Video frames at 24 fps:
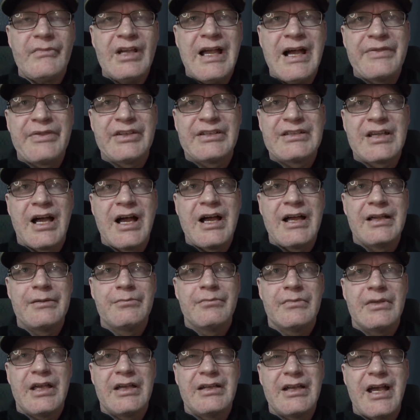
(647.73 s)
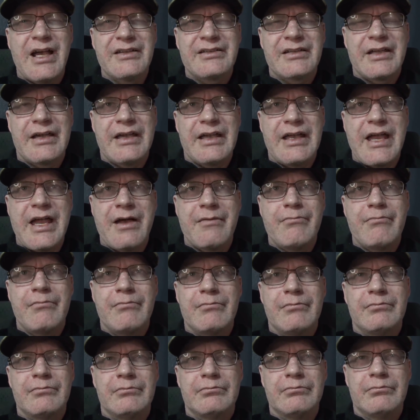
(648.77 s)
at the time, and as I
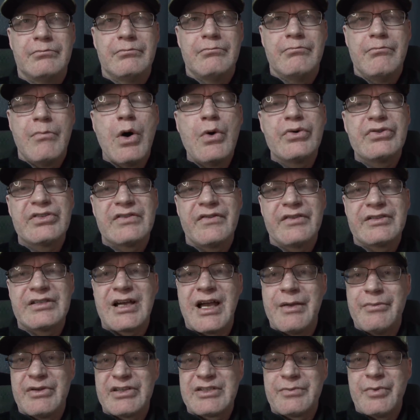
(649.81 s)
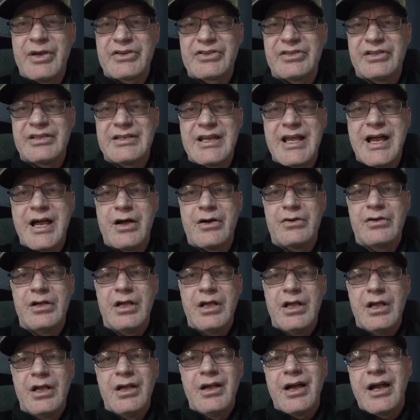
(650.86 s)
am most of the time, especially now,
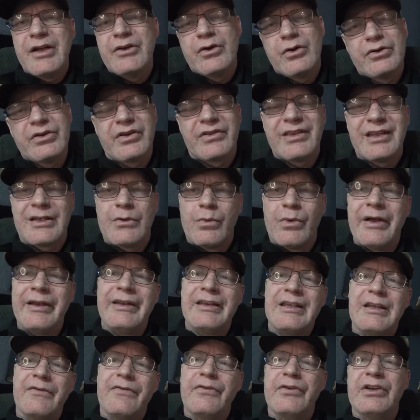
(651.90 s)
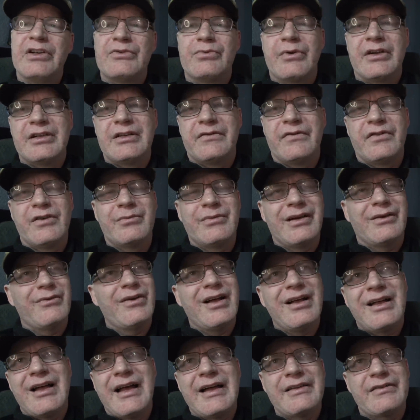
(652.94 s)
I know you're thinking, why didn't you get footage? Why didn't you film it?
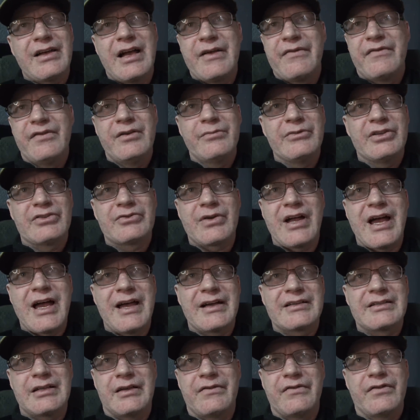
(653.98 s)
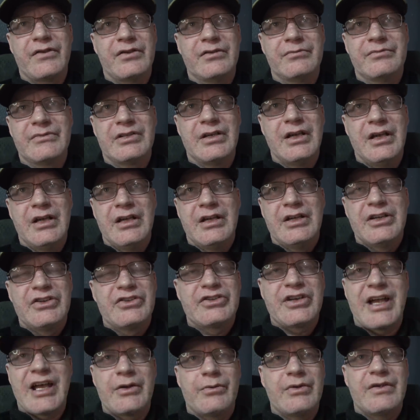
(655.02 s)
Well, I, I filmed the tracks. I filmed
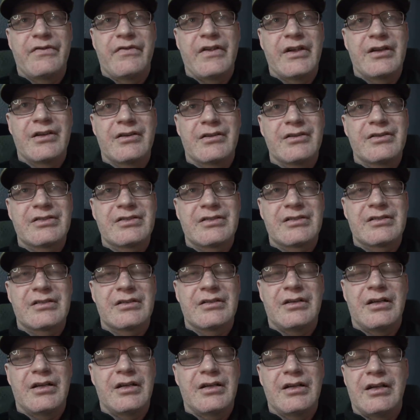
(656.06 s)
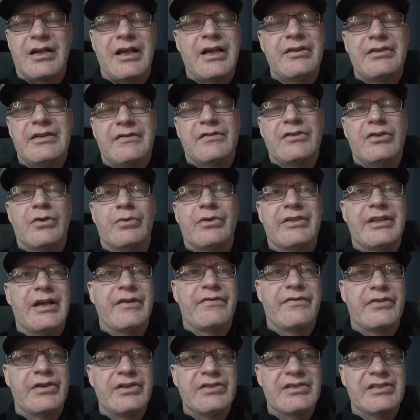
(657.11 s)
shadowy figures. Uh, I don't even know where
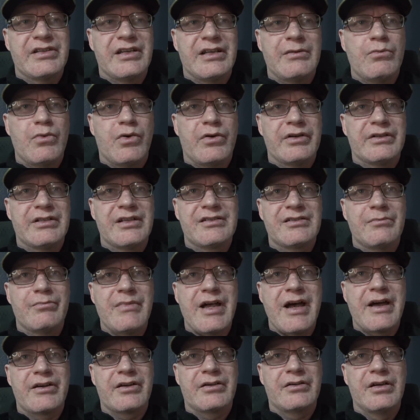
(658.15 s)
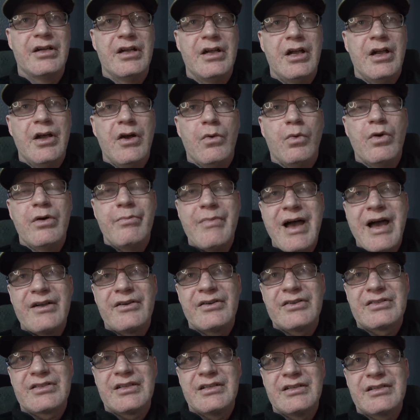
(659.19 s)
that footage is anymore. It doesn't matter. What
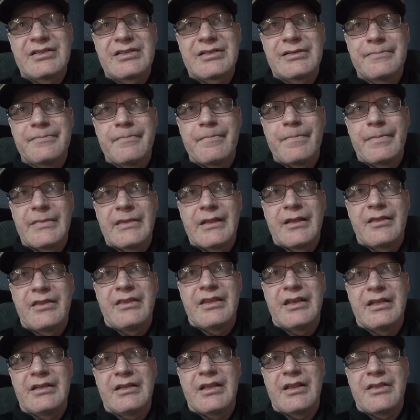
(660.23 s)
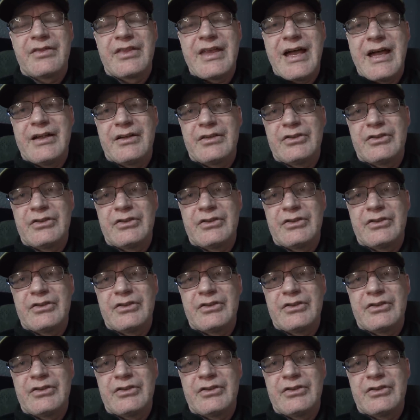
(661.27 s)
matters is that that